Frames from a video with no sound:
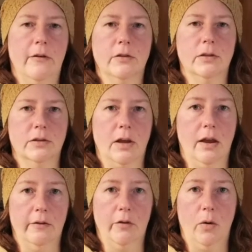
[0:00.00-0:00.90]
for this
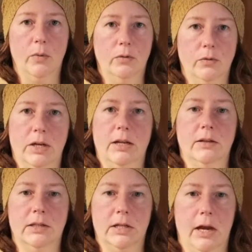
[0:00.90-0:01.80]
kind of open reading
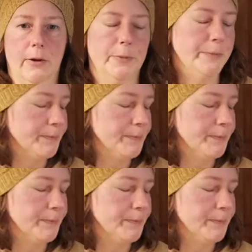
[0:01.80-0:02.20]
style.